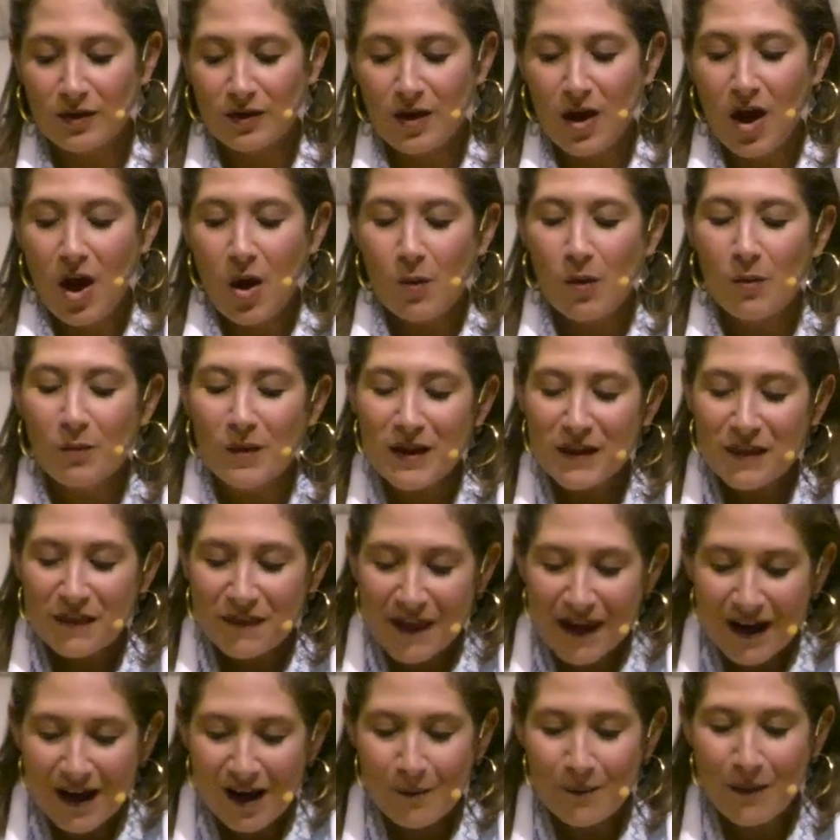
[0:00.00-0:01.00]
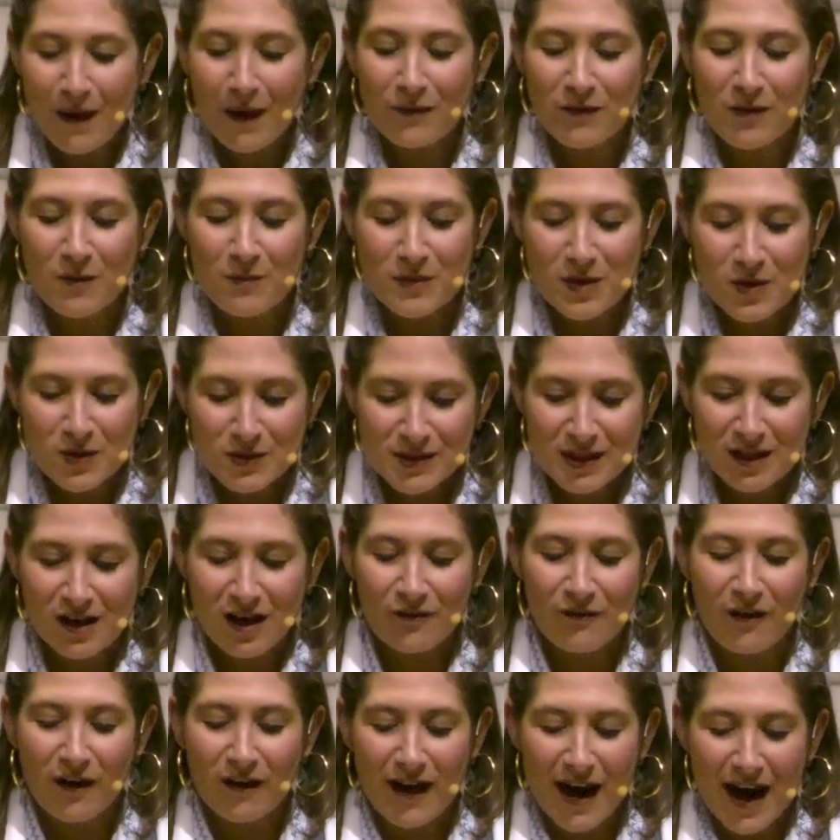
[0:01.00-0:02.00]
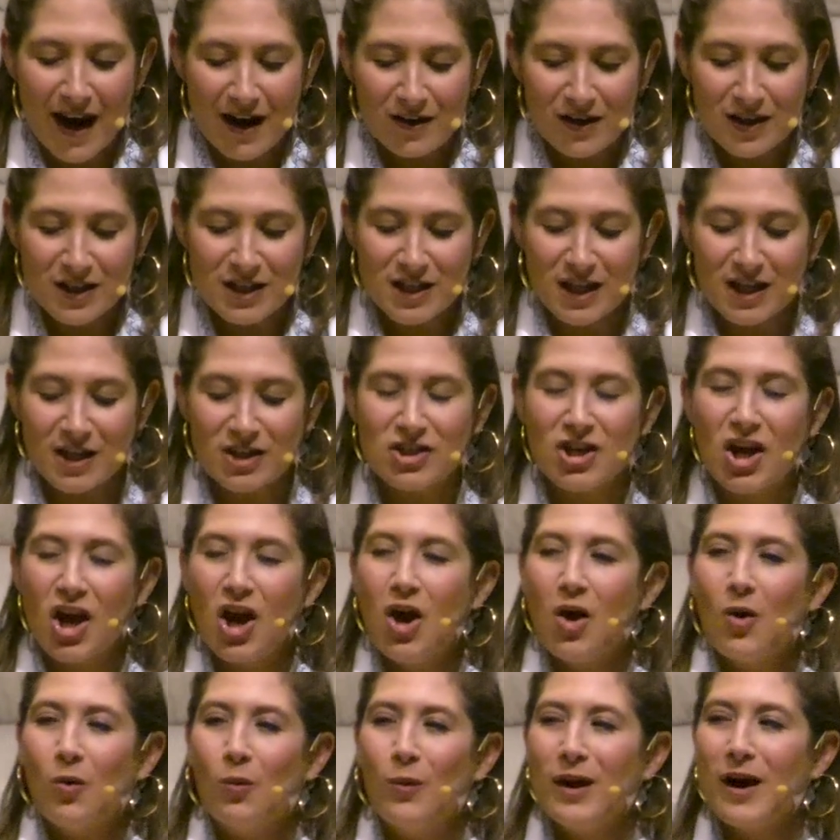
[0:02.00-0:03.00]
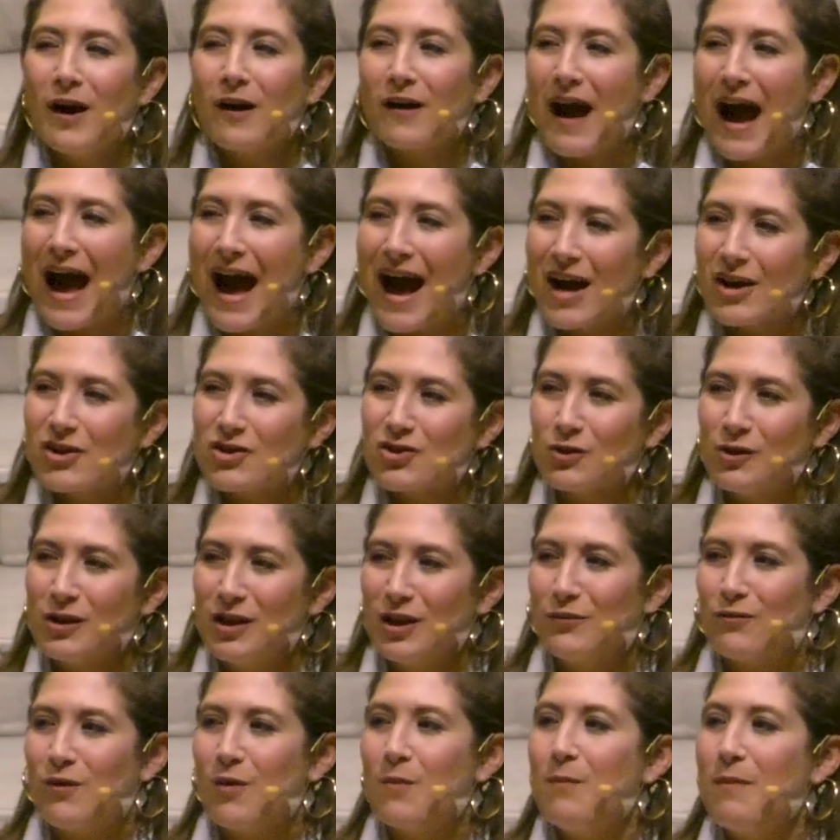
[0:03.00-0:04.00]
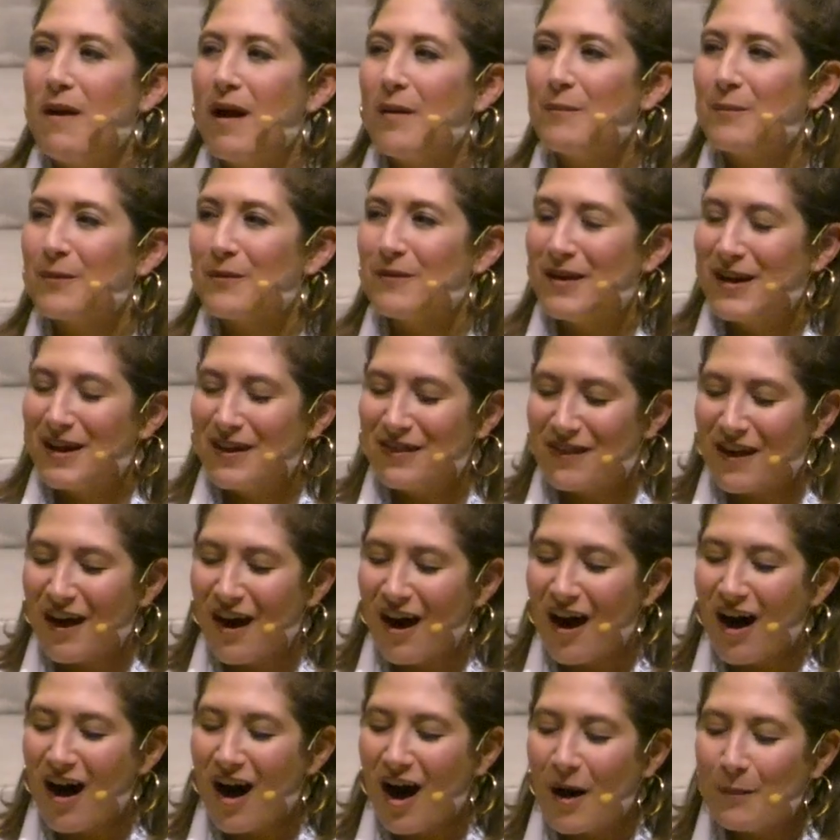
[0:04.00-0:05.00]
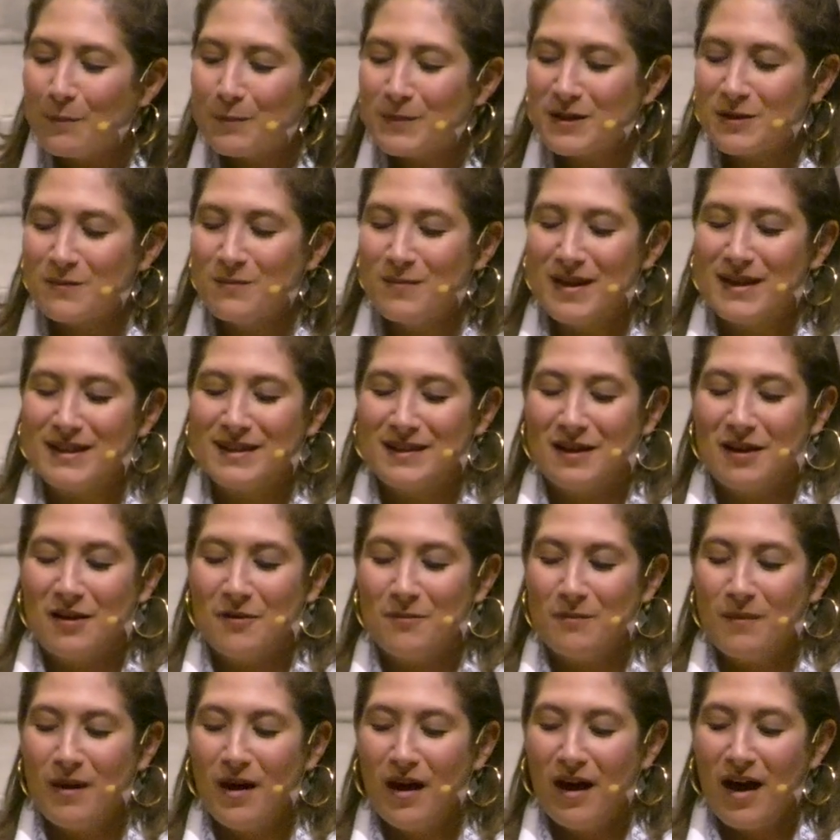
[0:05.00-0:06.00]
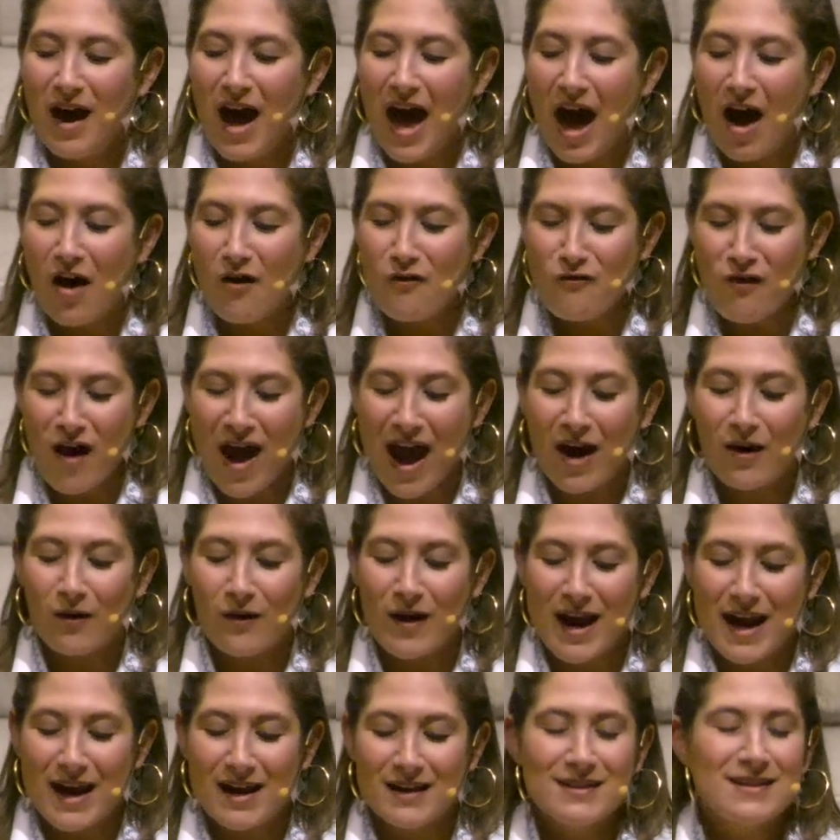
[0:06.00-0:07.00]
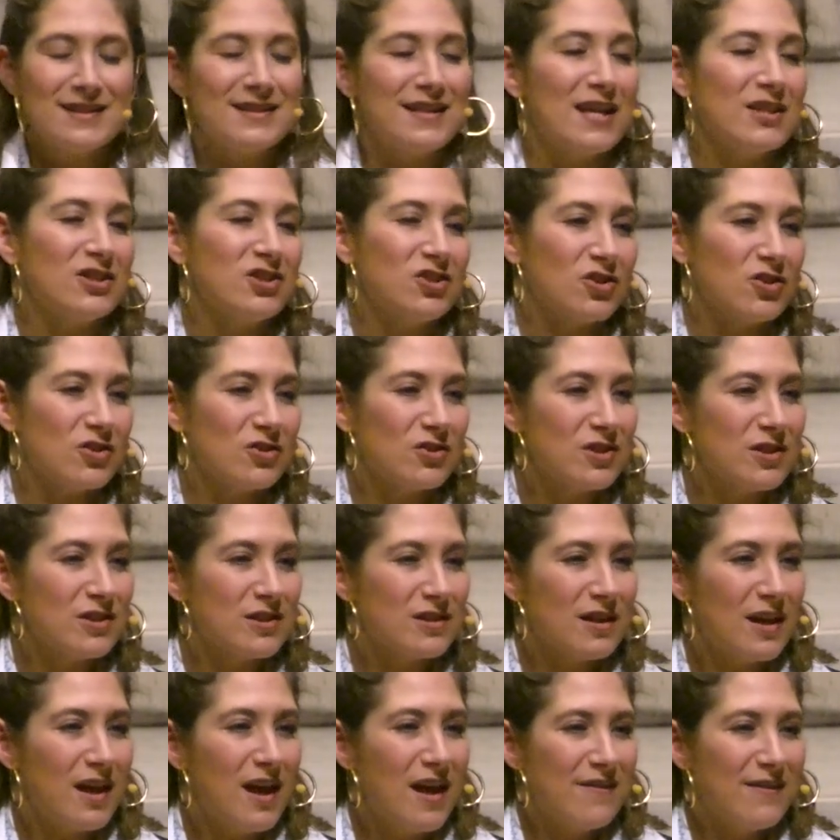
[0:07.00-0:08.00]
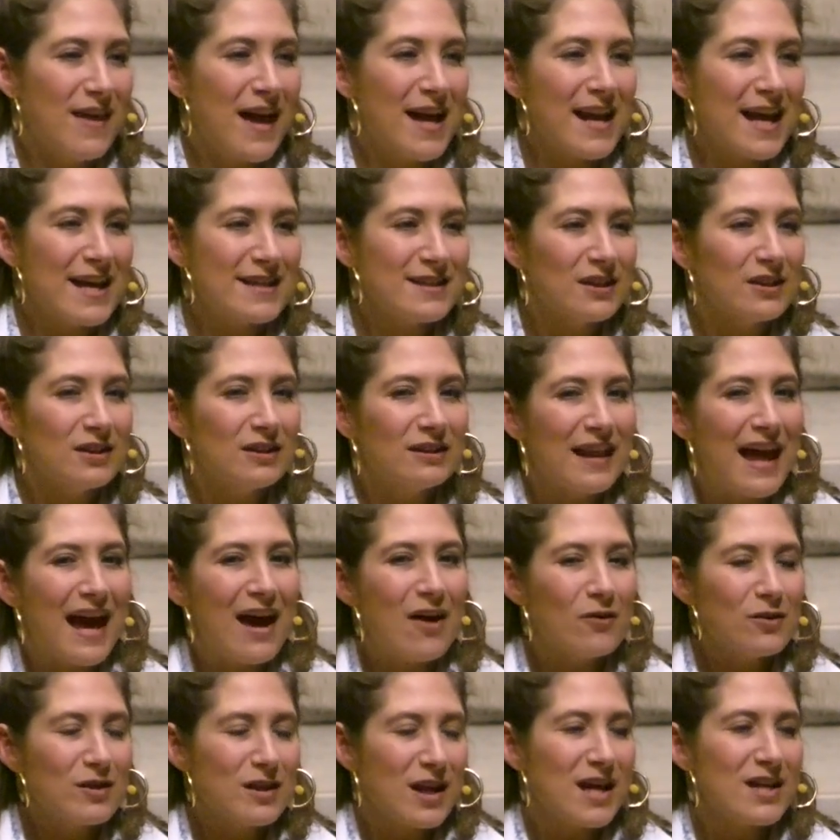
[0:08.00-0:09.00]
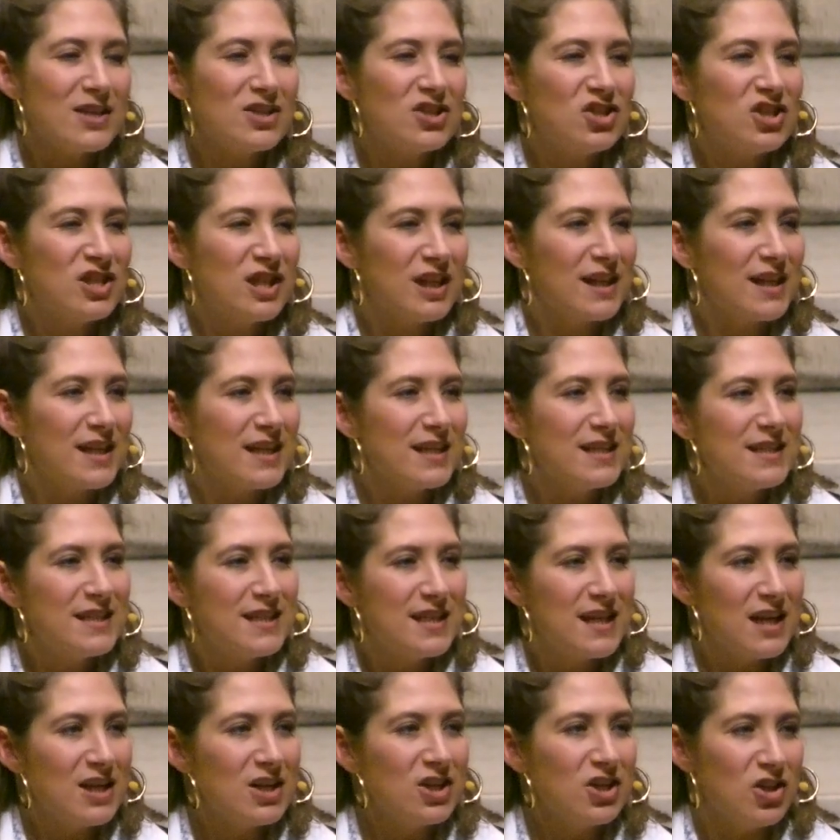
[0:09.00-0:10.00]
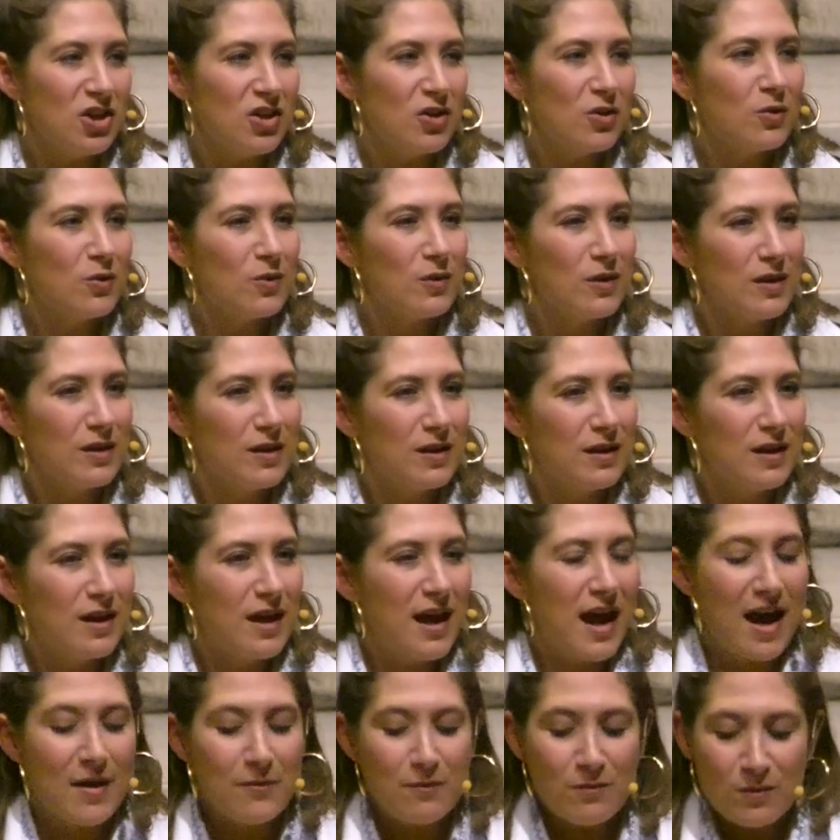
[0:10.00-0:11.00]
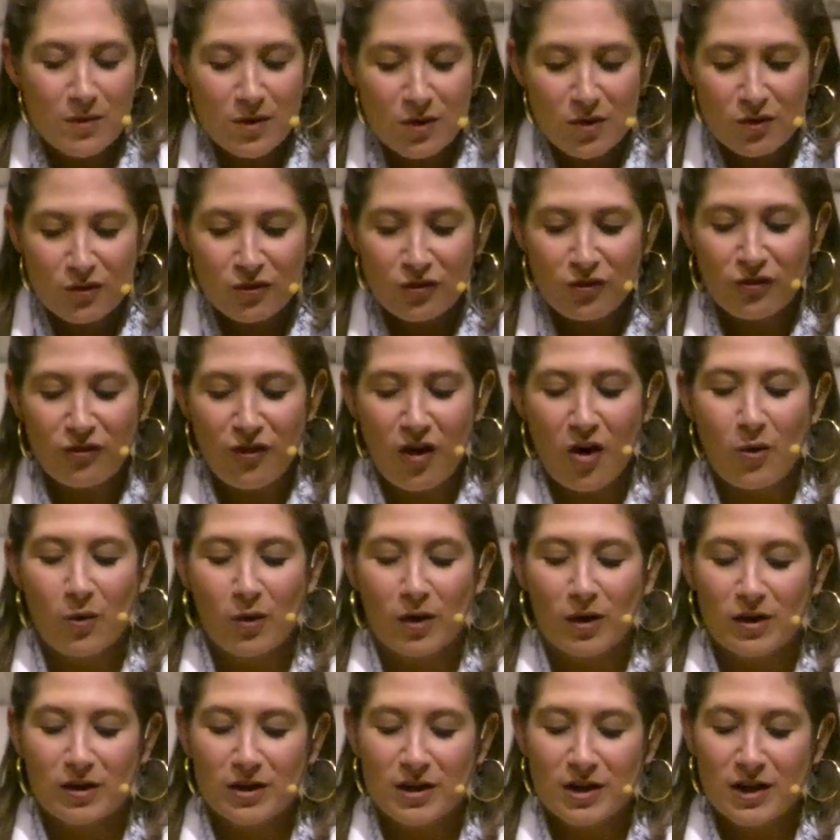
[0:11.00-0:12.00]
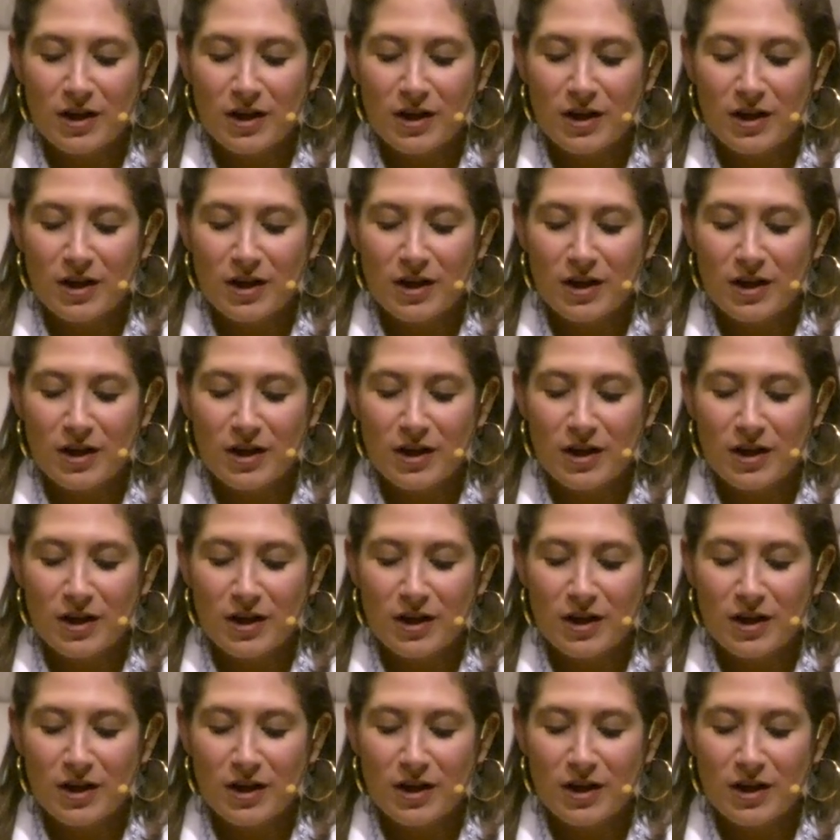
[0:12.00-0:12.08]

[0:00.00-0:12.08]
When we think about the music of our heritage, we are actually remembering the optimism of our ancestors that has allowed us to continue and move forward.